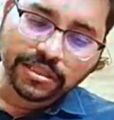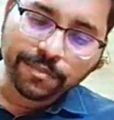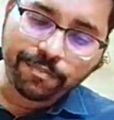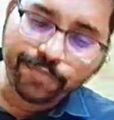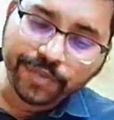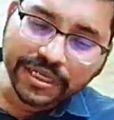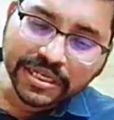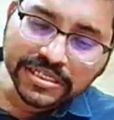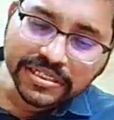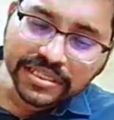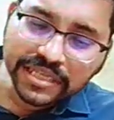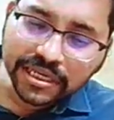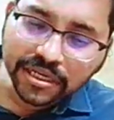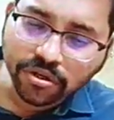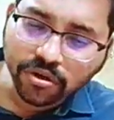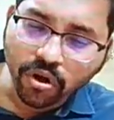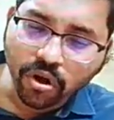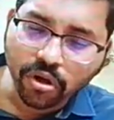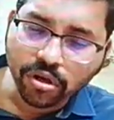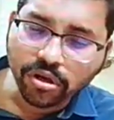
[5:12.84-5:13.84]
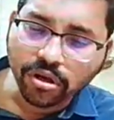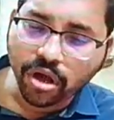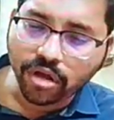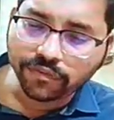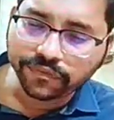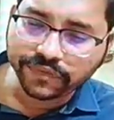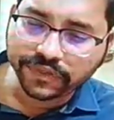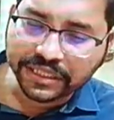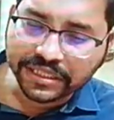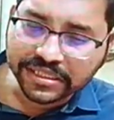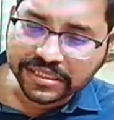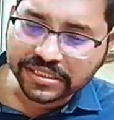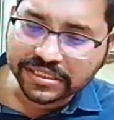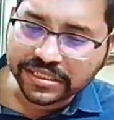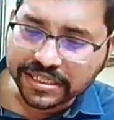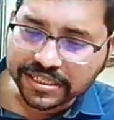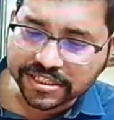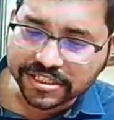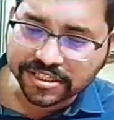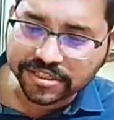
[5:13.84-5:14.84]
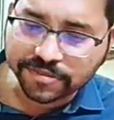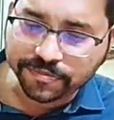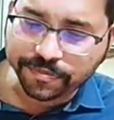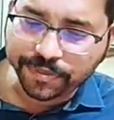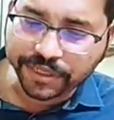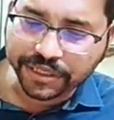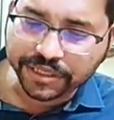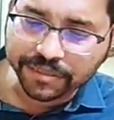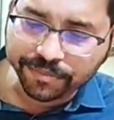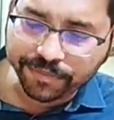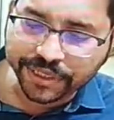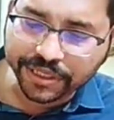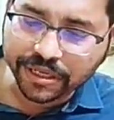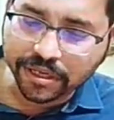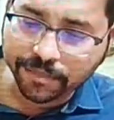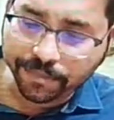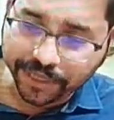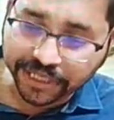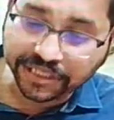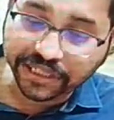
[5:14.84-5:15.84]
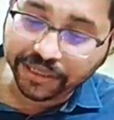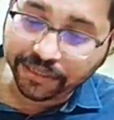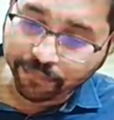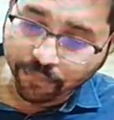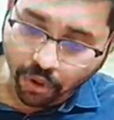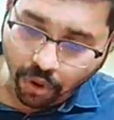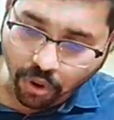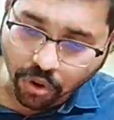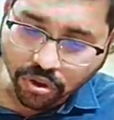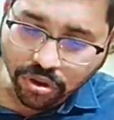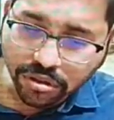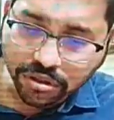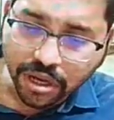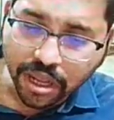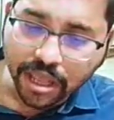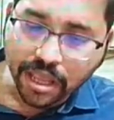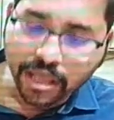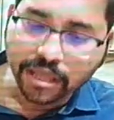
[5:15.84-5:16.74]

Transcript: The breezy call of incense breathing morn,